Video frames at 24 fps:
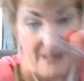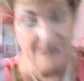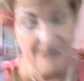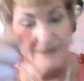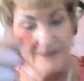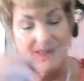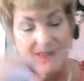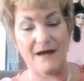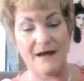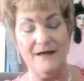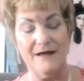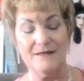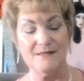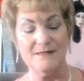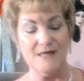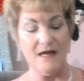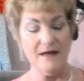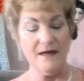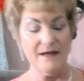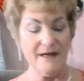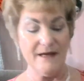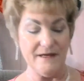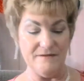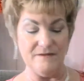And guys,
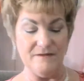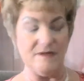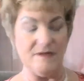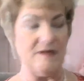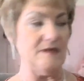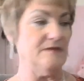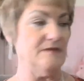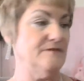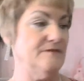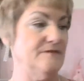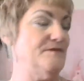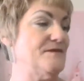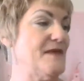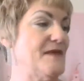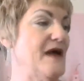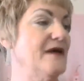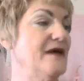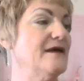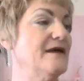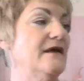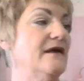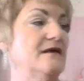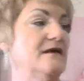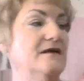I
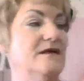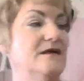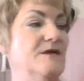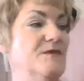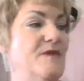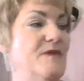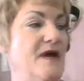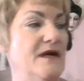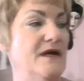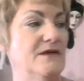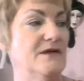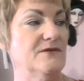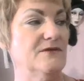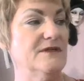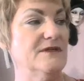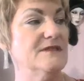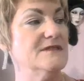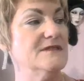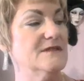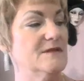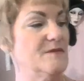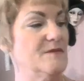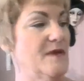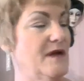got to get
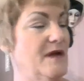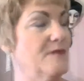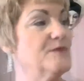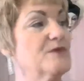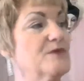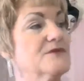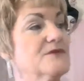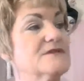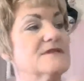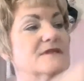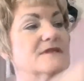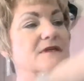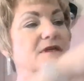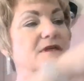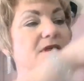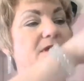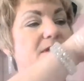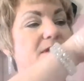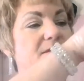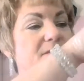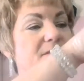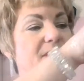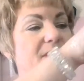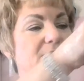batteries in my
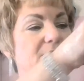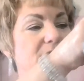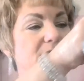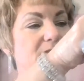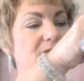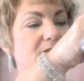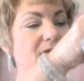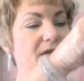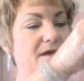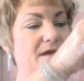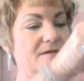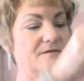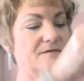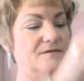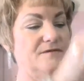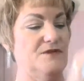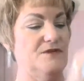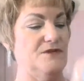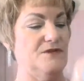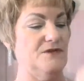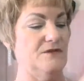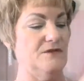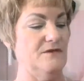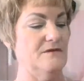Presidium. I just have
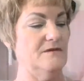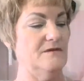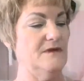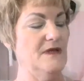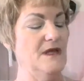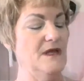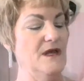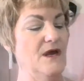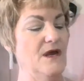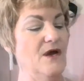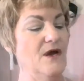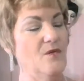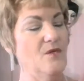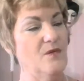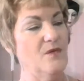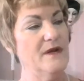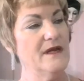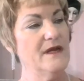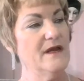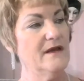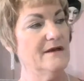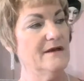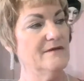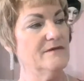to.
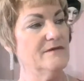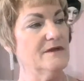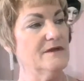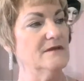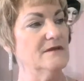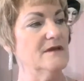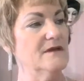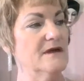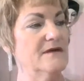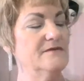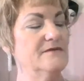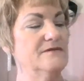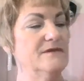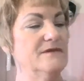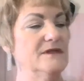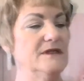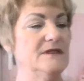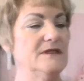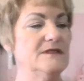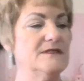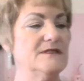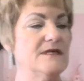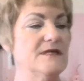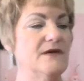We have a
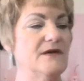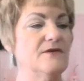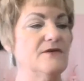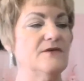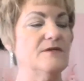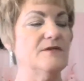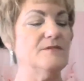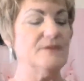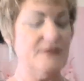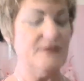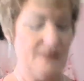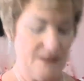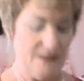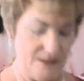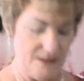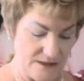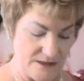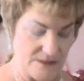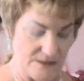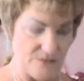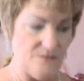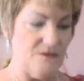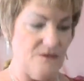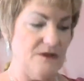lovely Terra
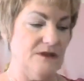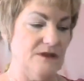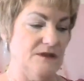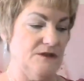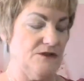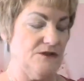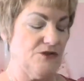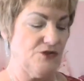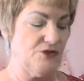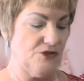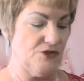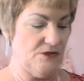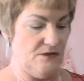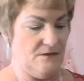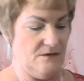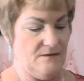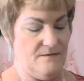piece, which